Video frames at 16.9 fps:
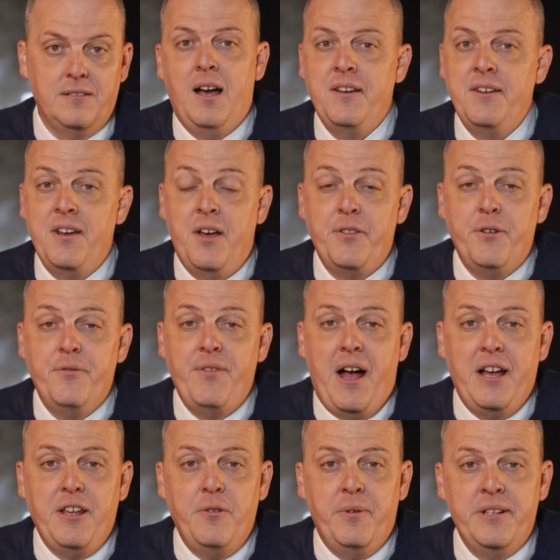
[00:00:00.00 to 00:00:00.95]
Another
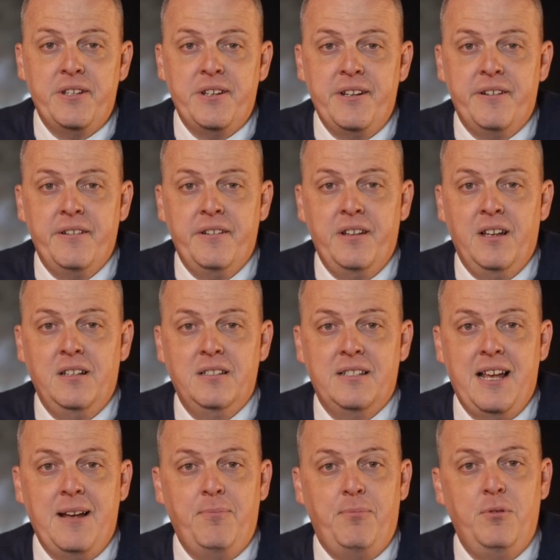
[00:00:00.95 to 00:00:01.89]
value engineering
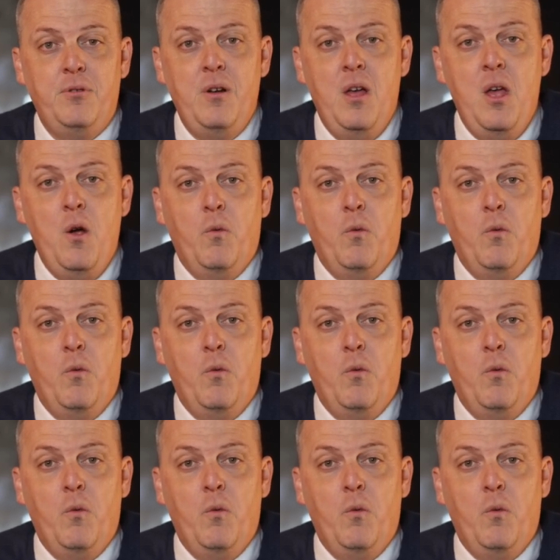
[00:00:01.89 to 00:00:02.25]
example